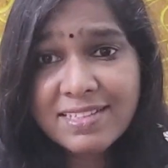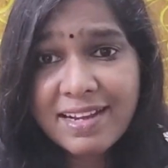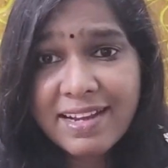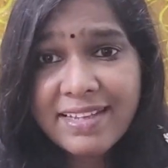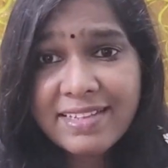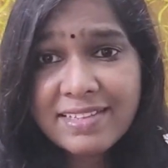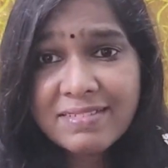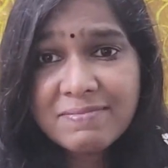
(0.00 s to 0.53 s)

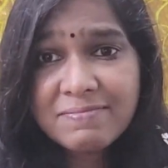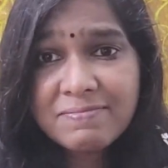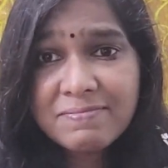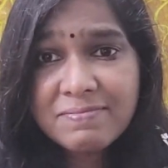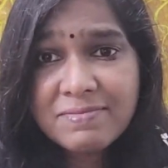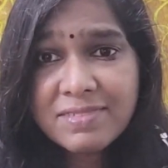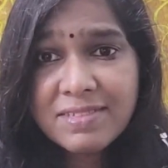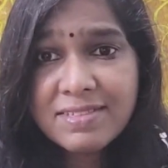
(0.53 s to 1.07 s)
right?
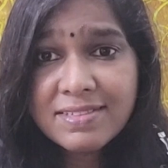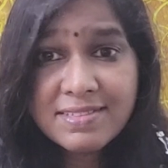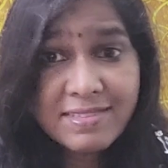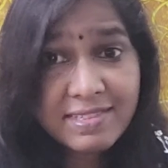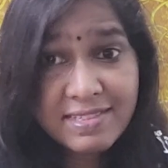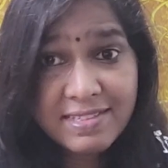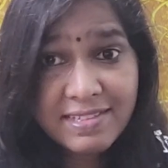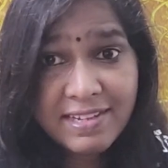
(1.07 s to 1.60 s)
It's
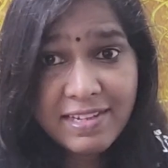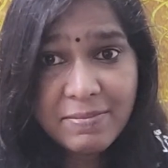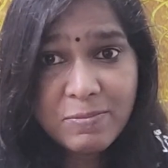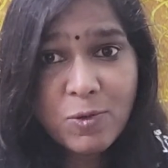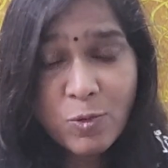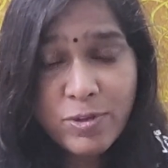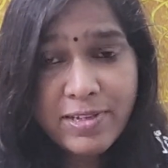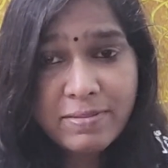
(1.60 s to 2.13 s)
really
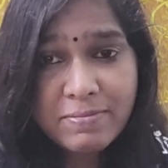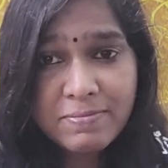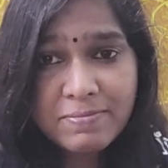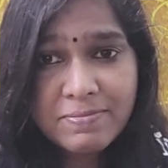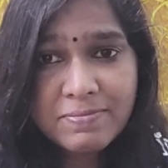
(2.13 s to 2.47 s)
boredom.